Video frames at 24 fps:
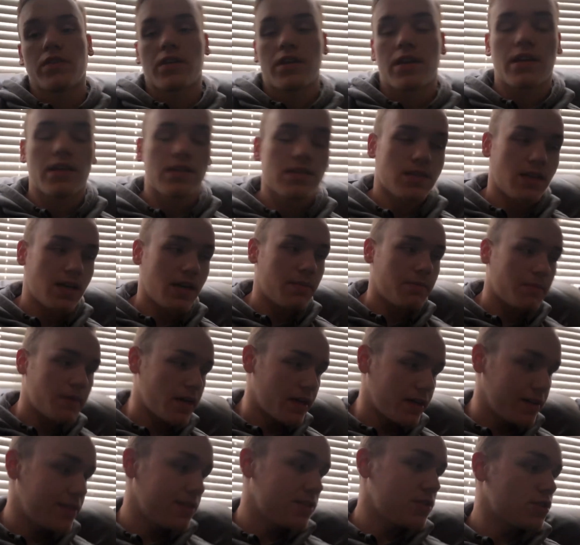that has high
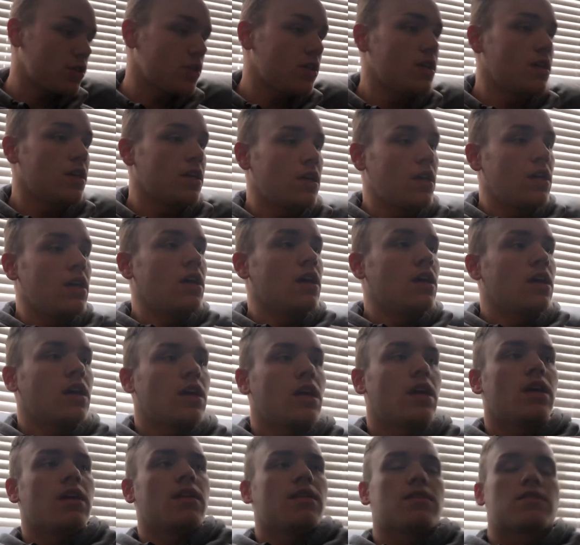mileage,
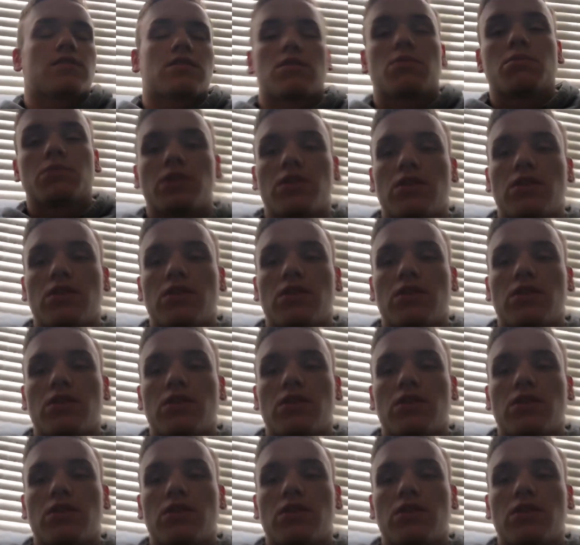and some of